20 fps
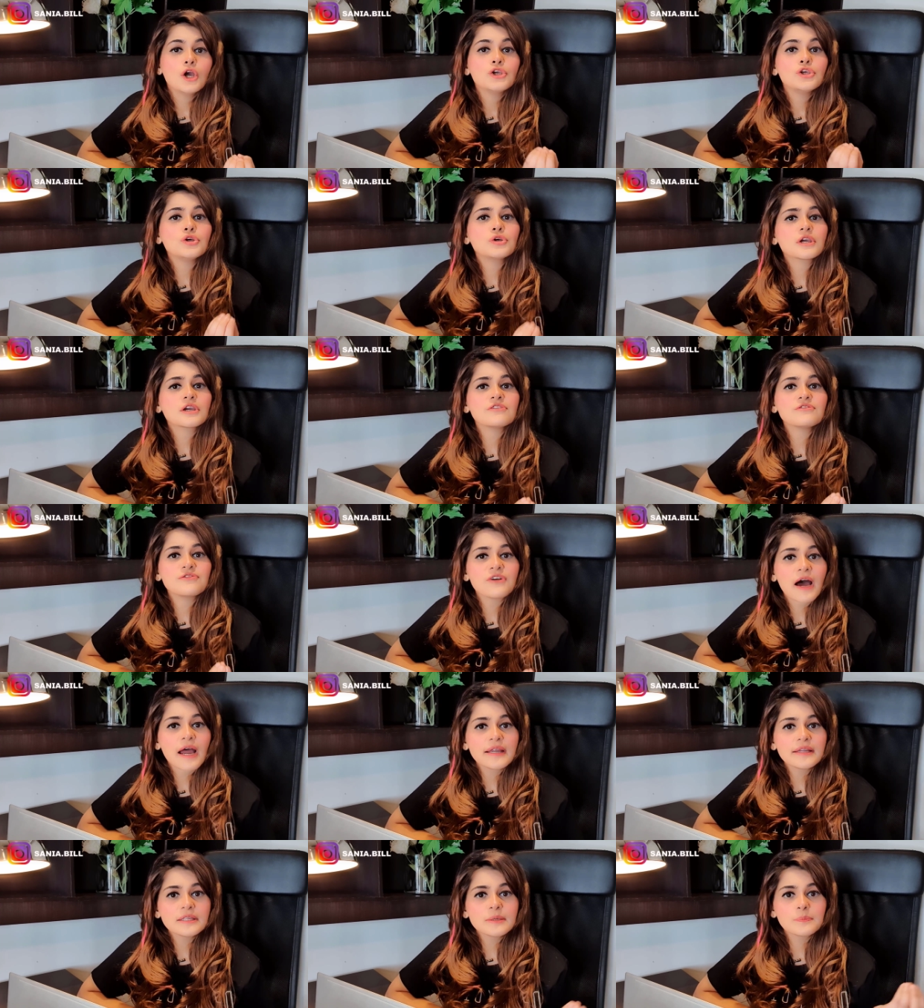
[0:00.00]
You can
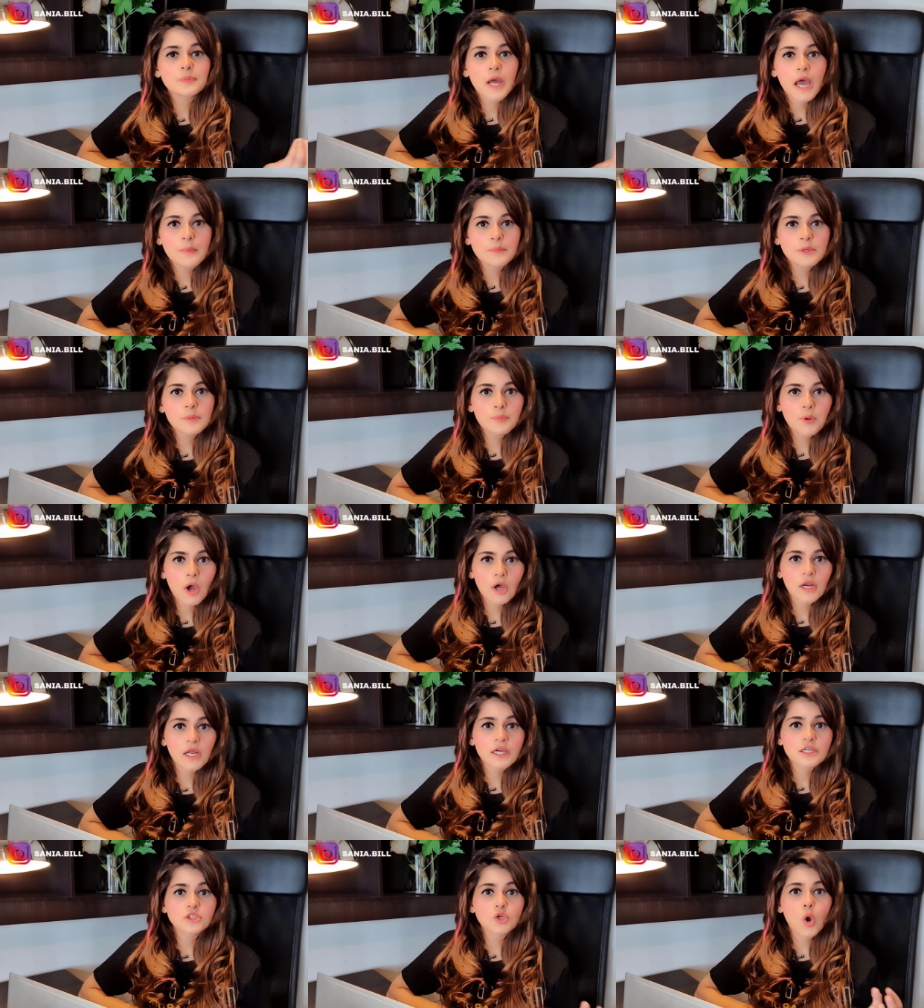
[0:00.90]
find the primary
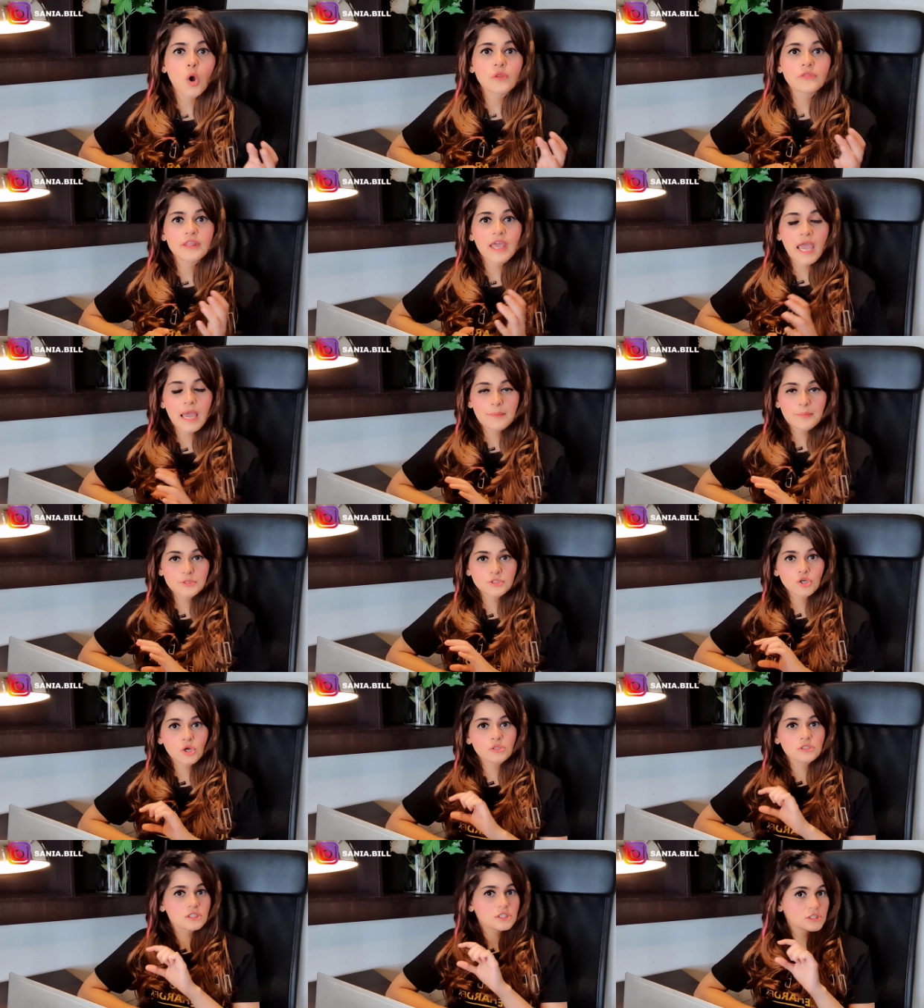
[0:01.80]
products on the
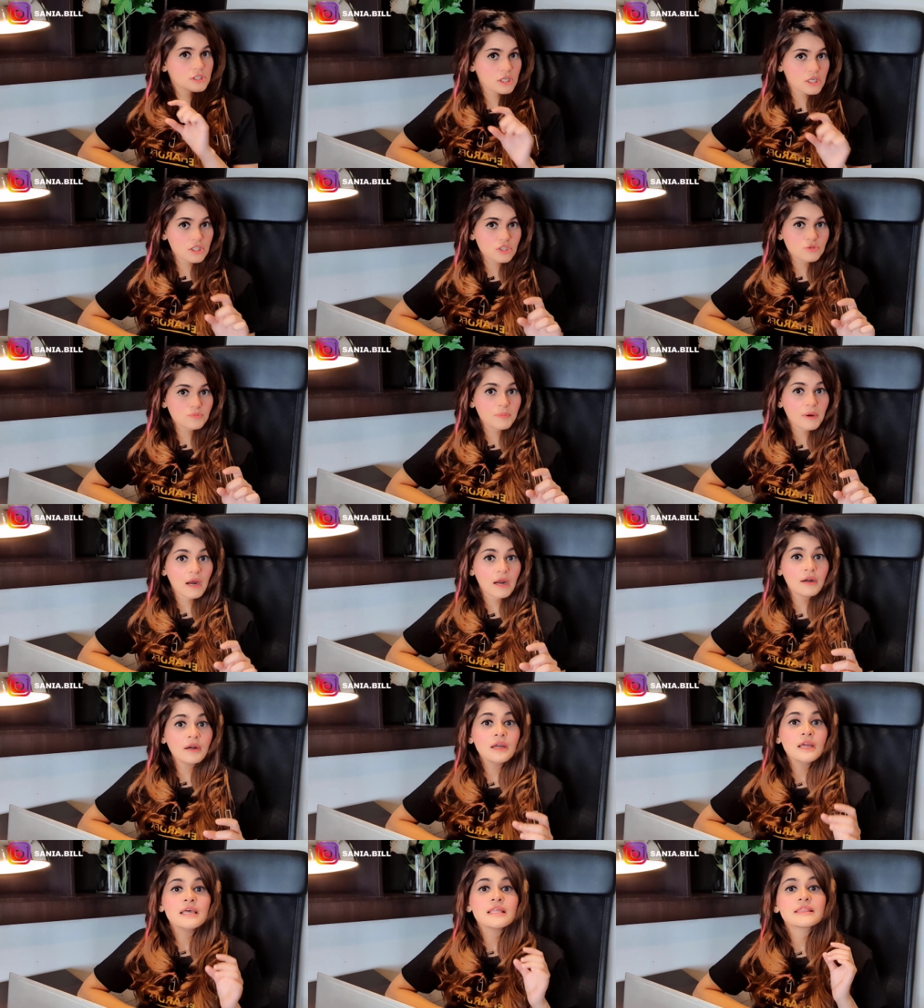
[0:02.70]
Amazon search
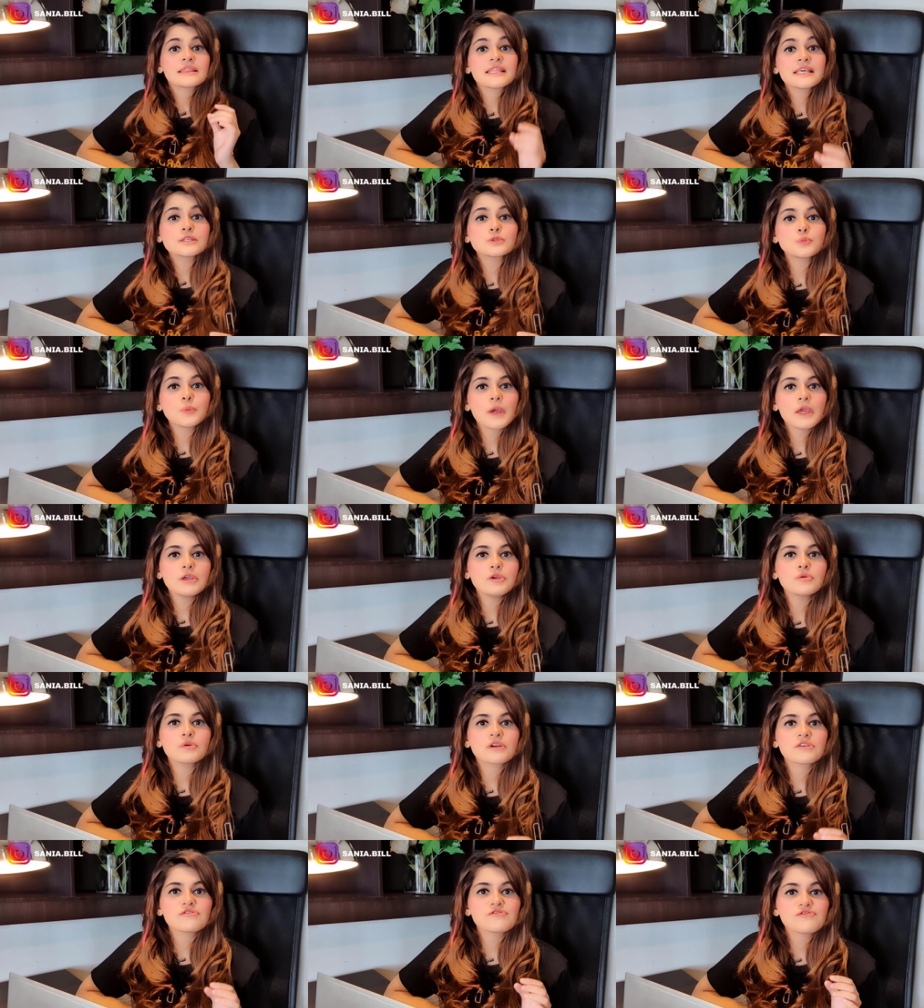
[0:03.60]
bar. This way
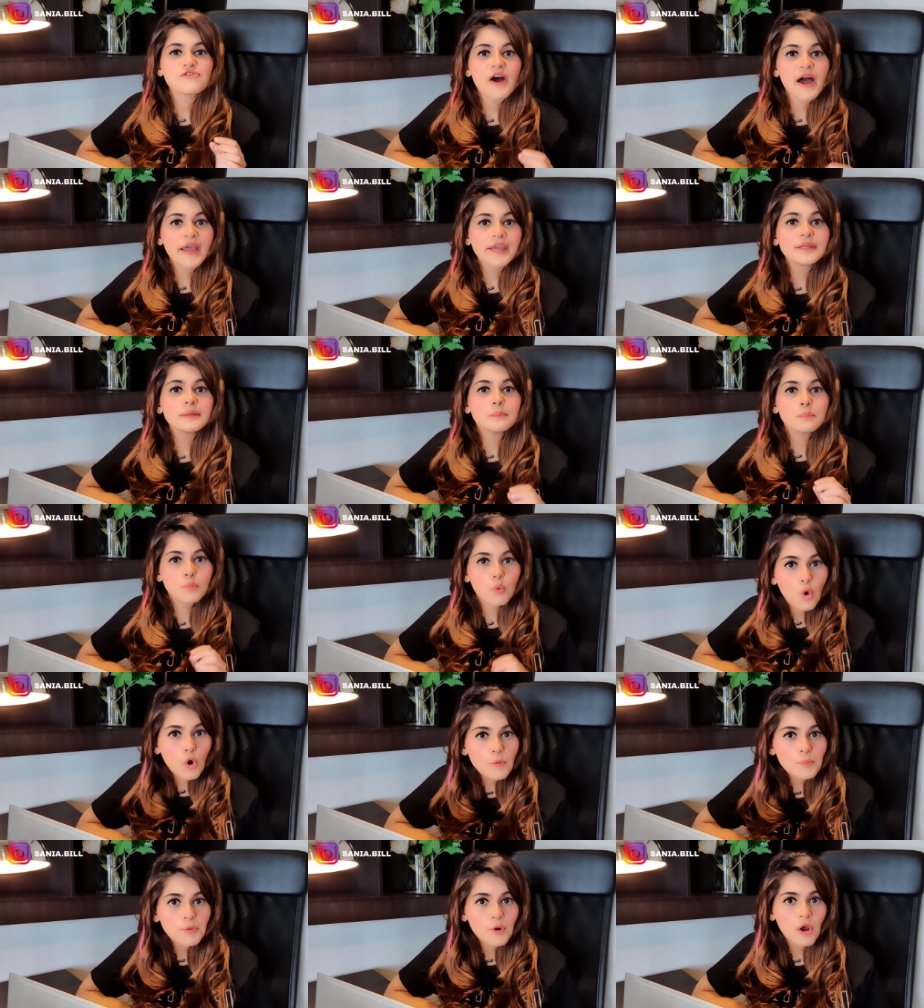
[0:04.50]
you can find
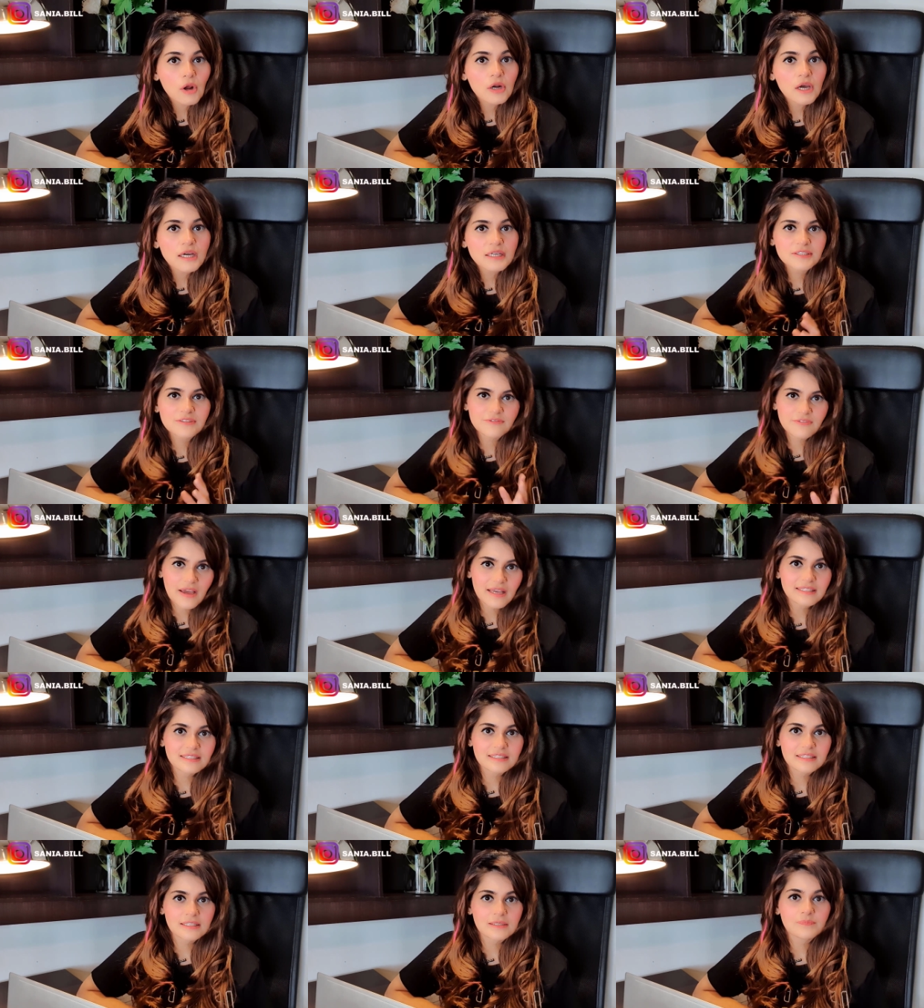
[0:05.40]
more products
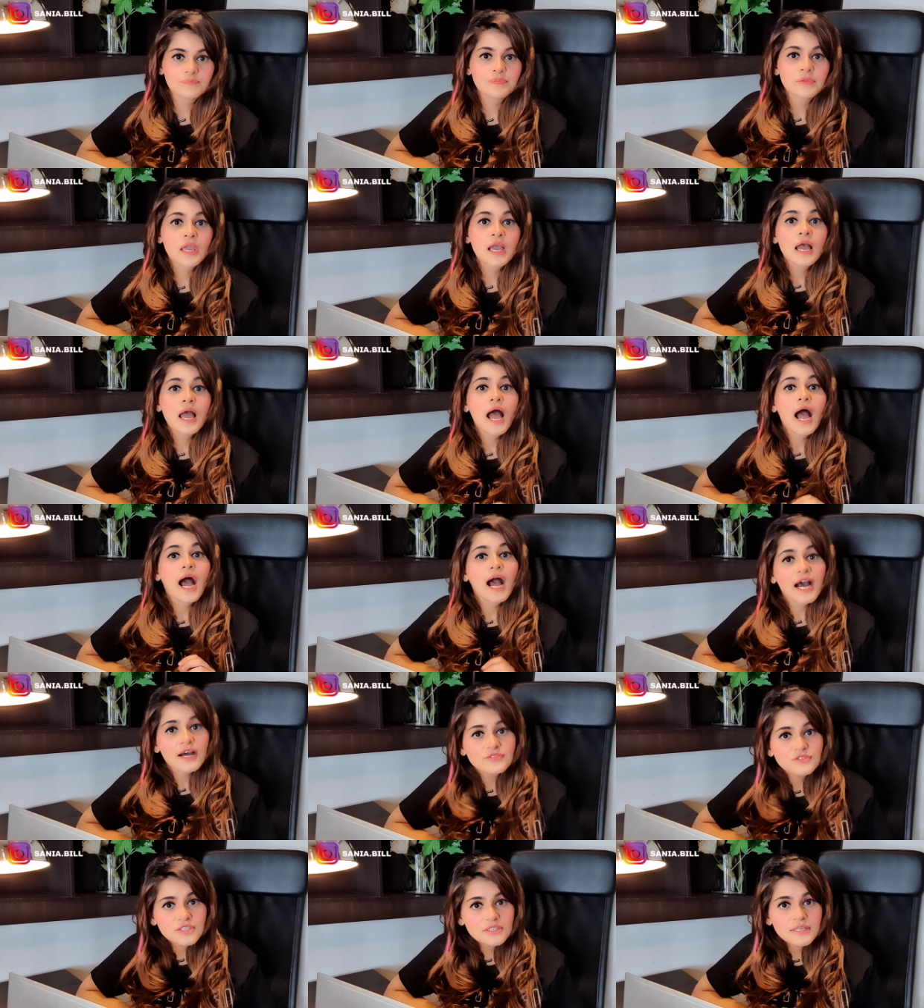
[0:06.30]
faster.
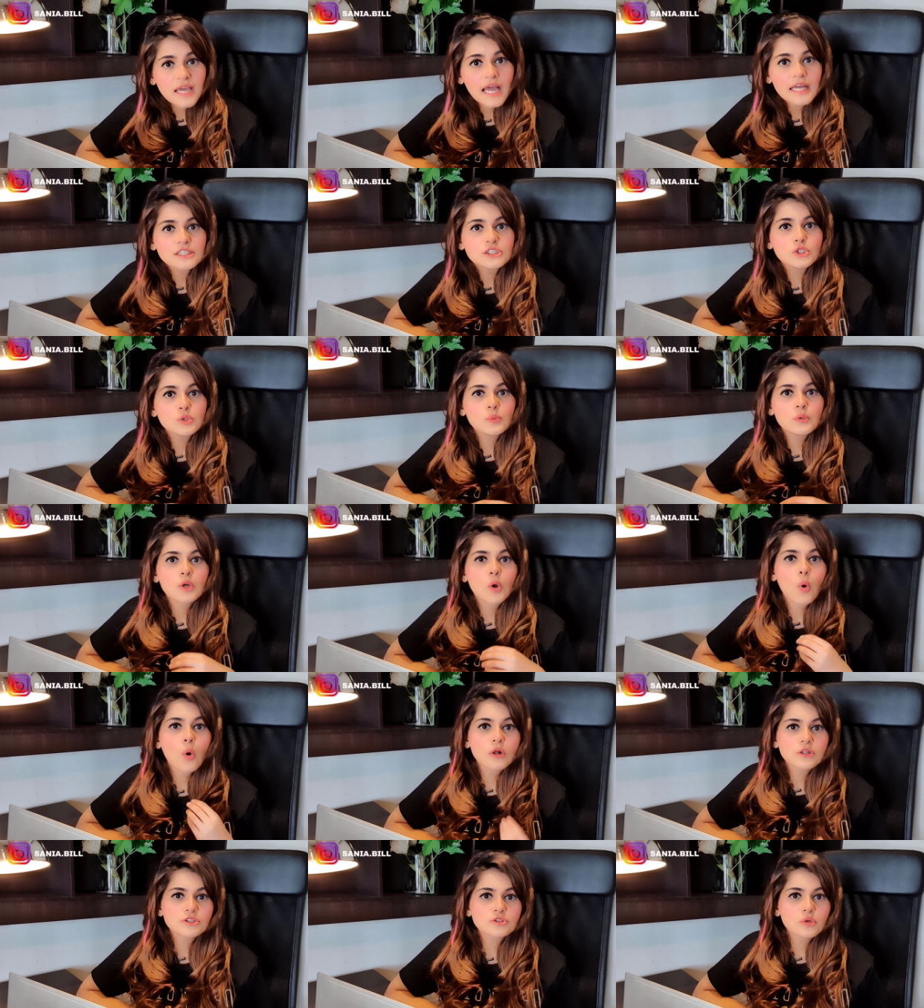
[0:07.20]
After that, you will
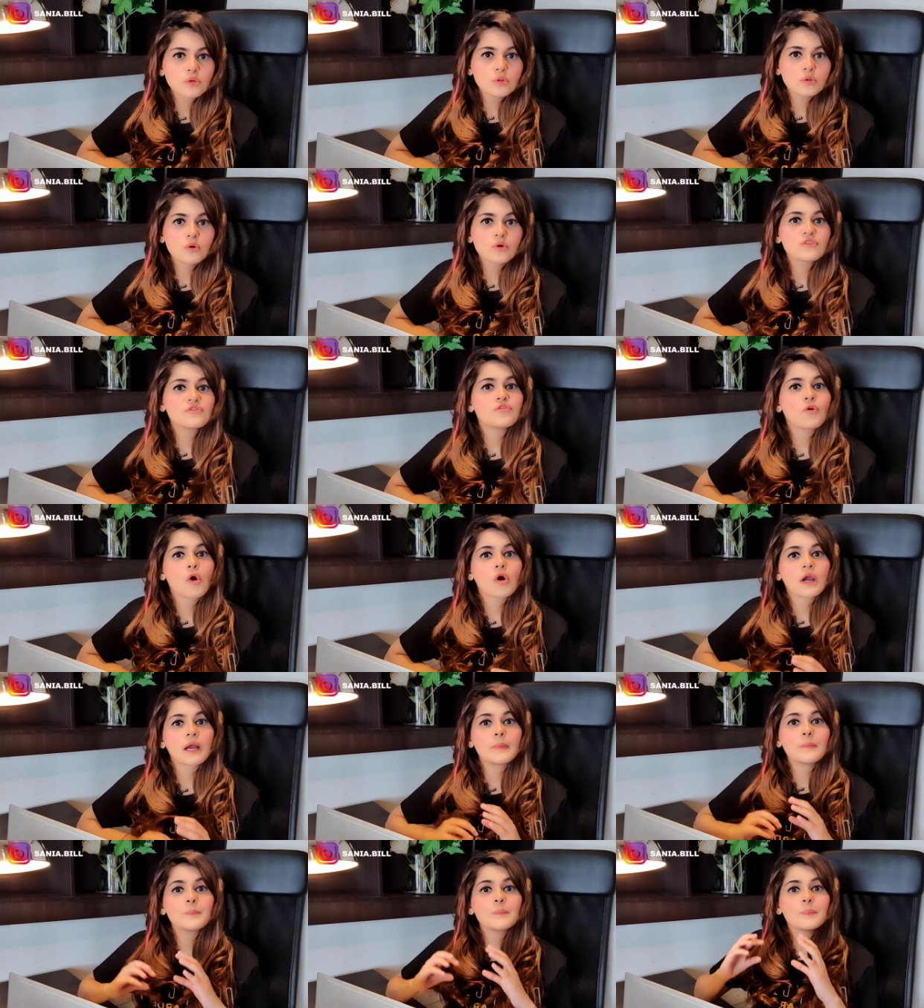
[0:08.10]
also look for
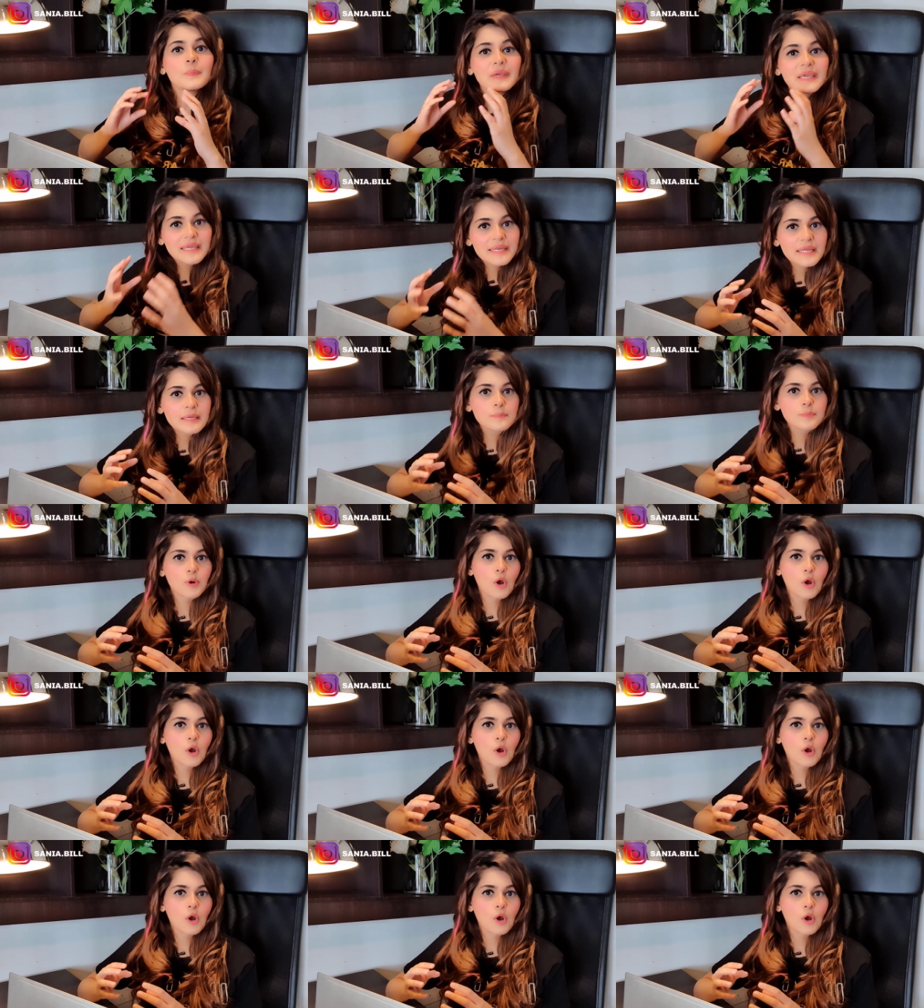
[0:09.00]
competing